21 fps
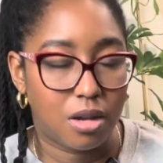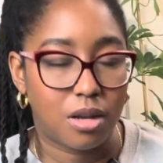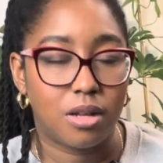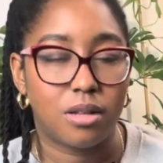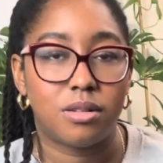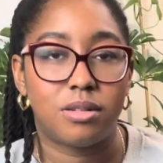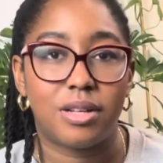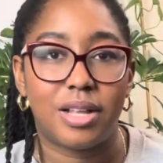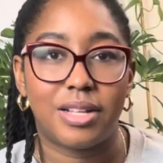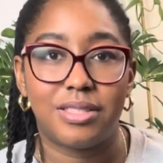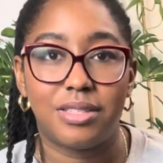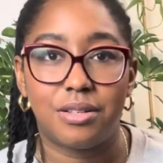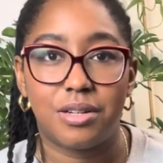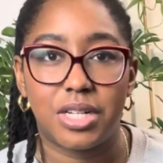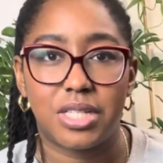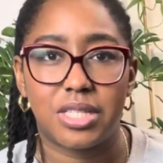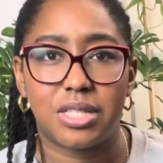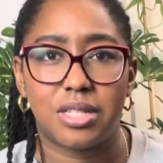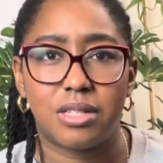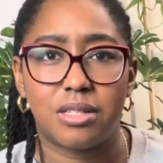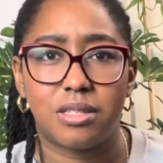not
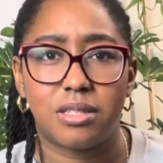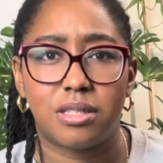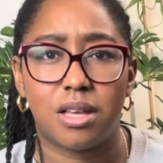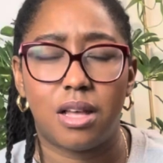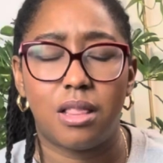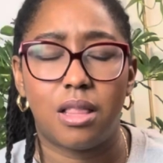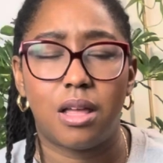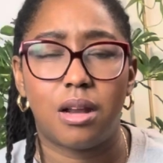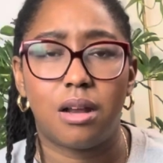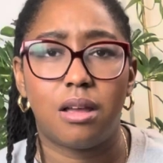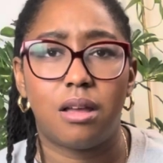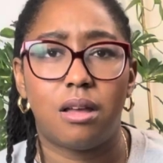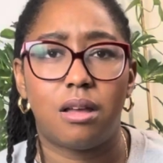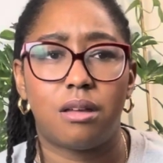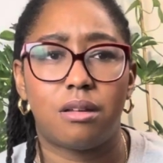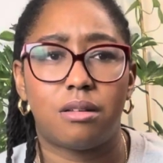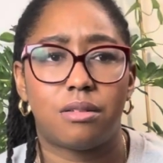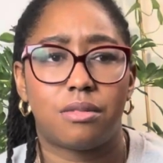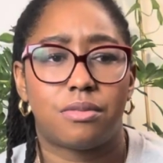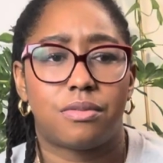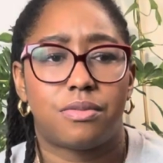seriousness, a lot
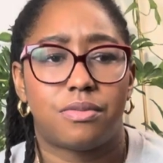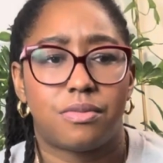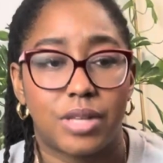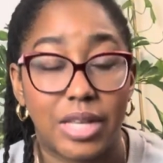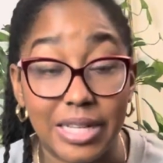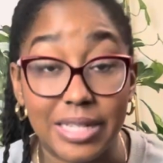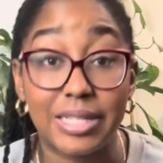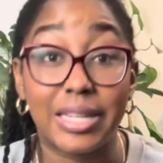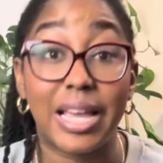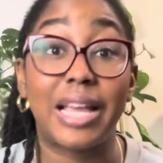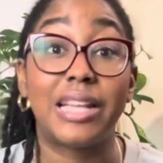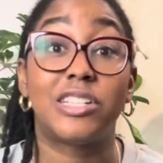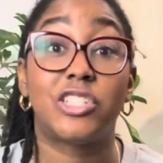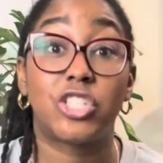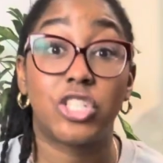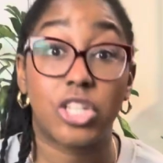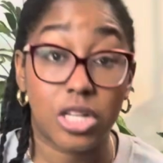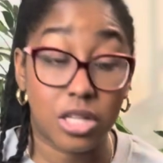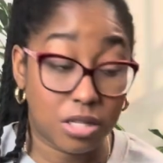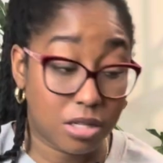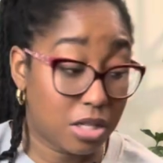of intention.